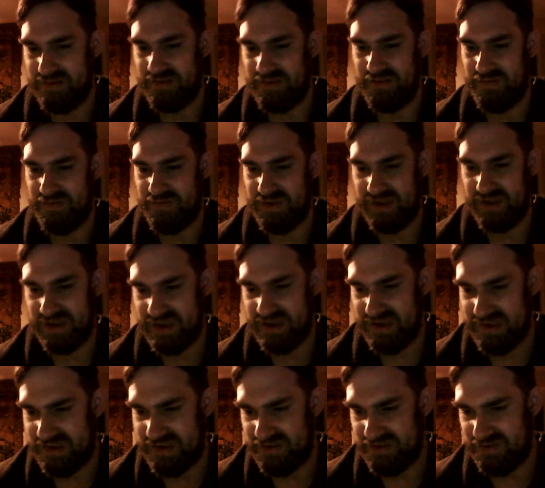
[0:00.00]
off and
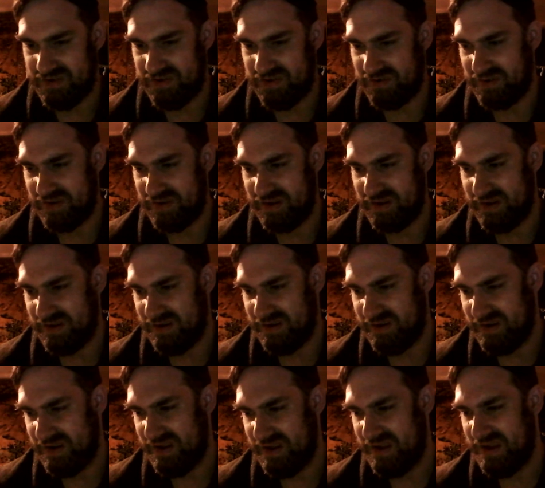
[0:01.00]
gets drunk,
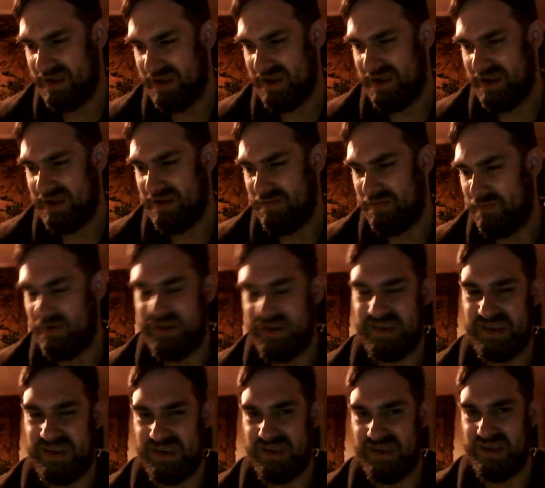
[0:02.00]
and we
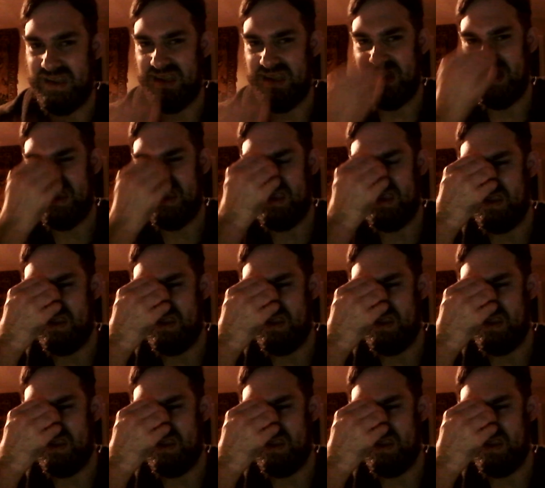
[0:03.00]
see